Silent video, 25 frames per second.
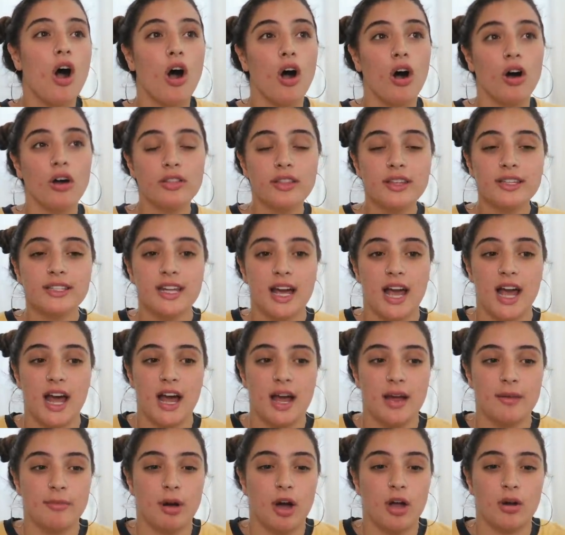all the
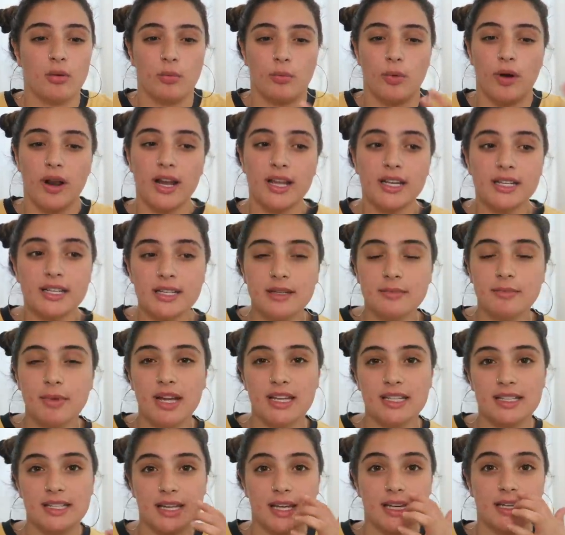time on what I did to
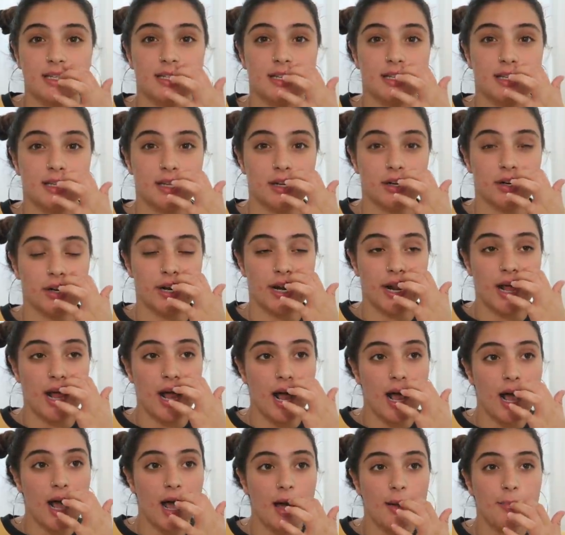my skin to clear it
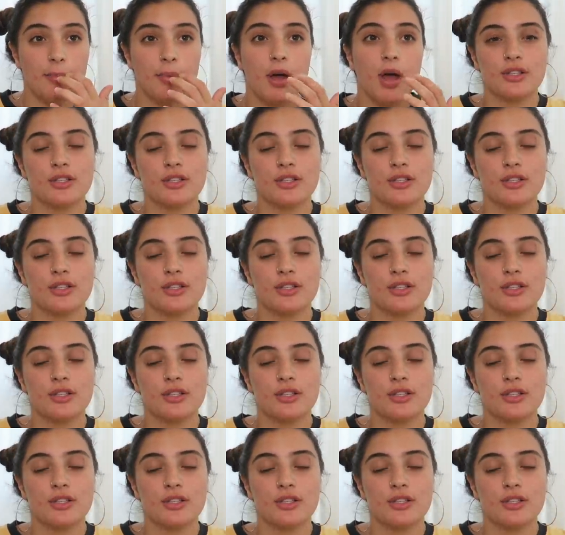up.